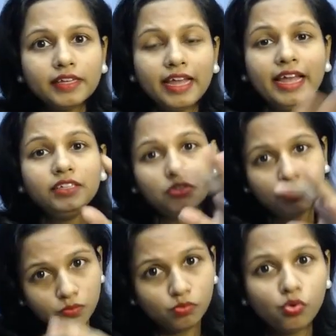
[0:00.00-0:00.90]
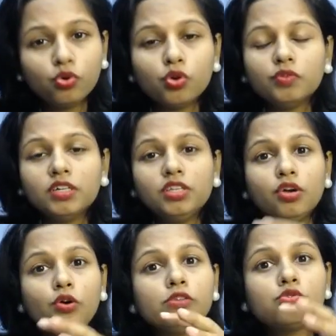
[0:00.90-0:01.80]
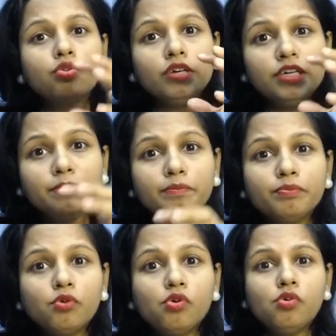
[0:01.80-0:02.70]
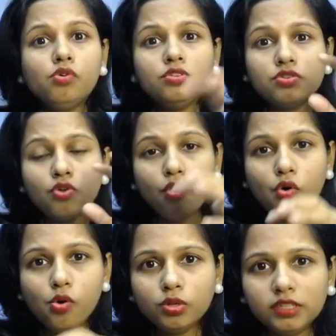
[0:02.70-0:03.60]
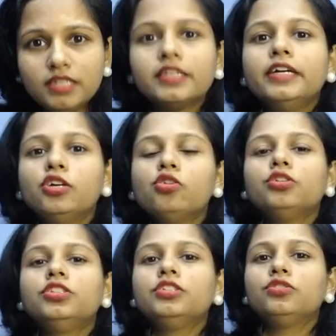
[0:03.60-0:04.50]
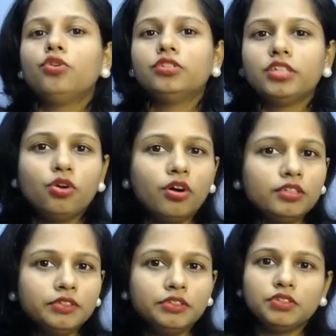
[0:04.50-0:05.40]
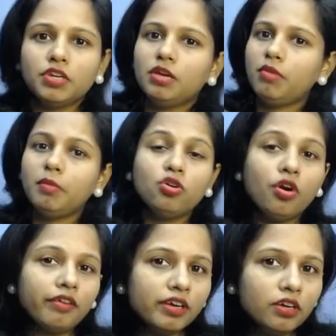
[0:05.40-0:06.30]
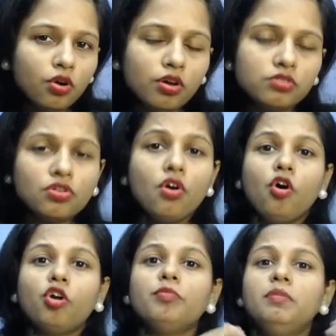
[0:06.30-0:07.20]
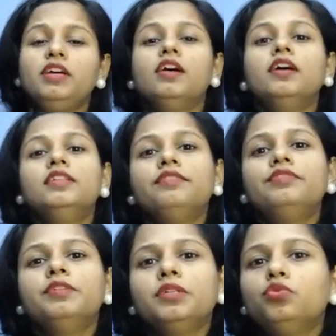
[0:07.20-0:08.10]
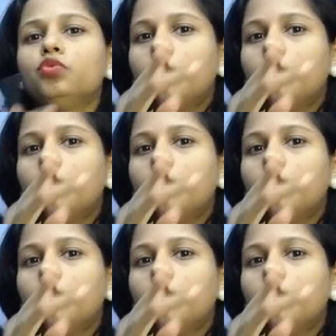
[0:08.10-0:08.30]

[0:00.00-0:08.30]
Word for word: And moreover, they also impose all these ideologies on their daughters, maybe daughter-in-laws, or maybe other women who are